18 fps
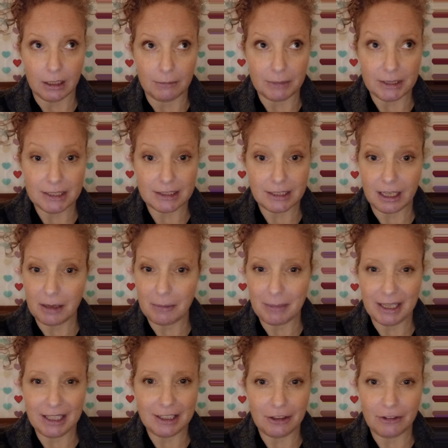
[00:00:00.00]
It's going to
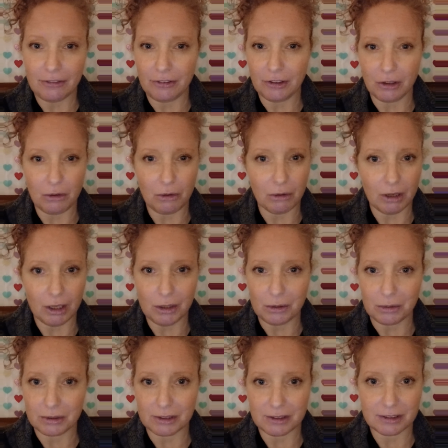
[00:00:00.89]
make you feel
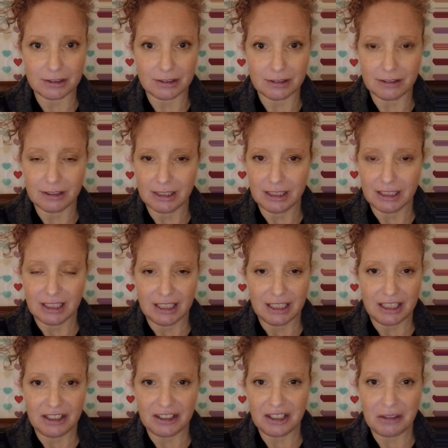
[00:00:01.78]
gross.
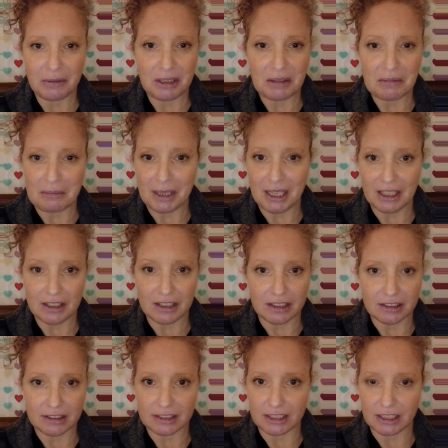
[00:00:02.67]
You're going to be
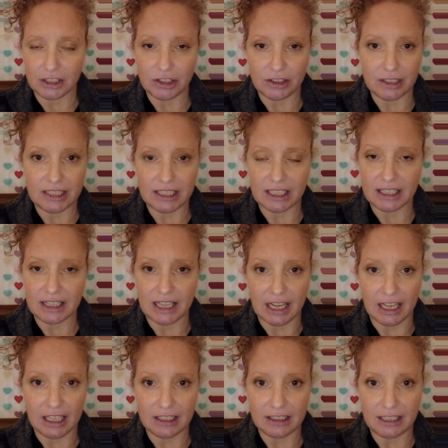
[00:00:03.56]
embarrassed that you did
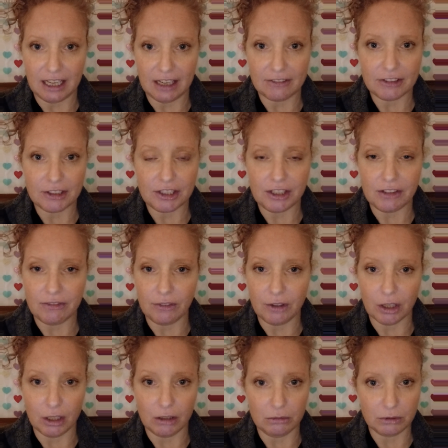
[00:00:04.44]
that after you've
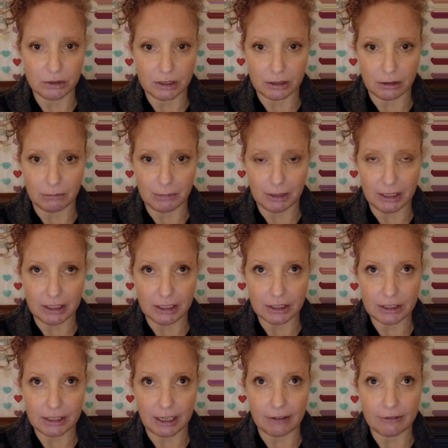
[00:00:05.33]
grown so much,
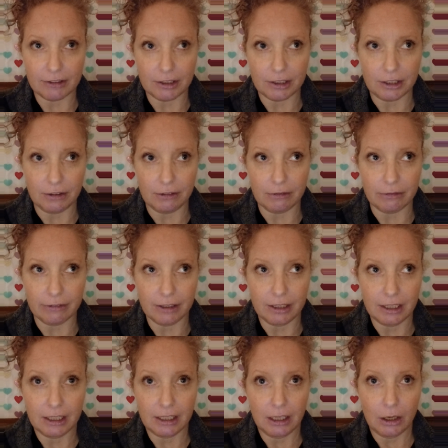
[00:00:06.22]
after you've
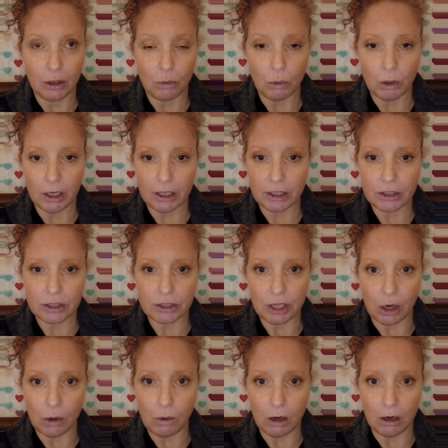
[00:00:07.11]
worked
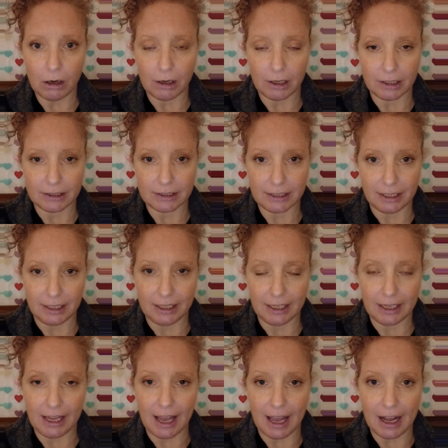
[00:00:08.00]
so hard to
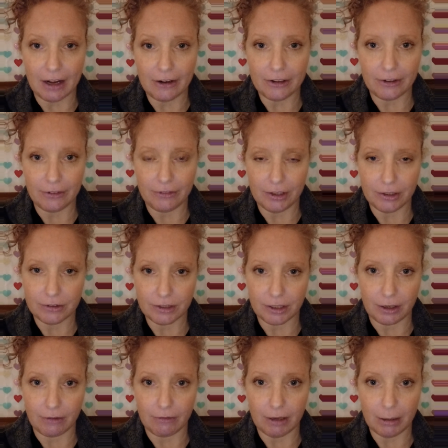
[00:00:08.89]
get out of those
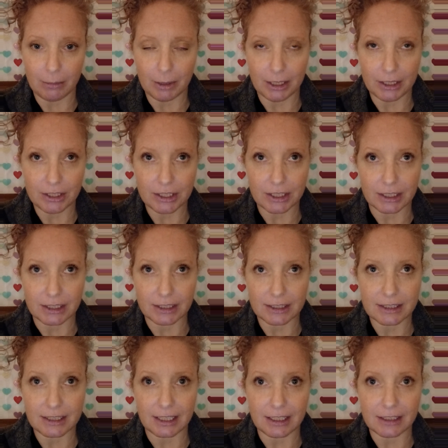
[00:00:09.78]
low
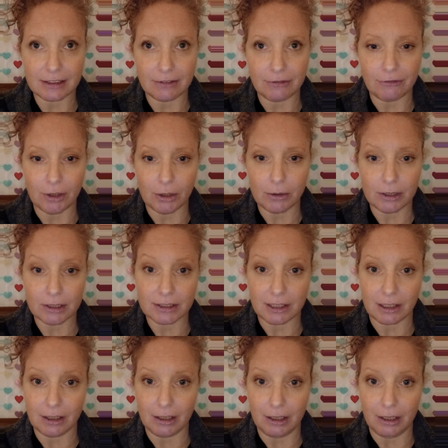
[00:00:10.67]
vibrations and to focus
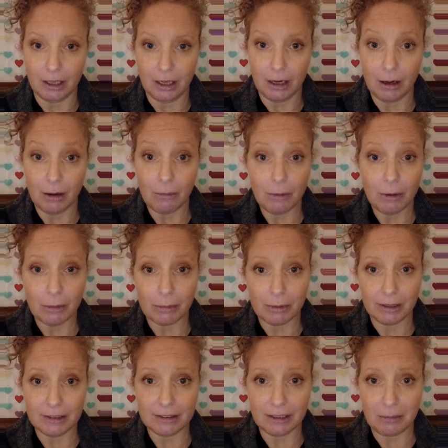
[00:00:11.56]
on what
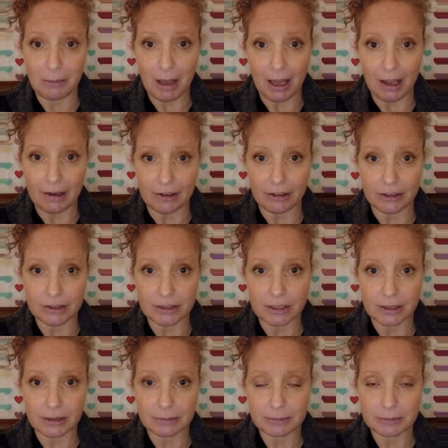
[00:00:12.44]
really matters,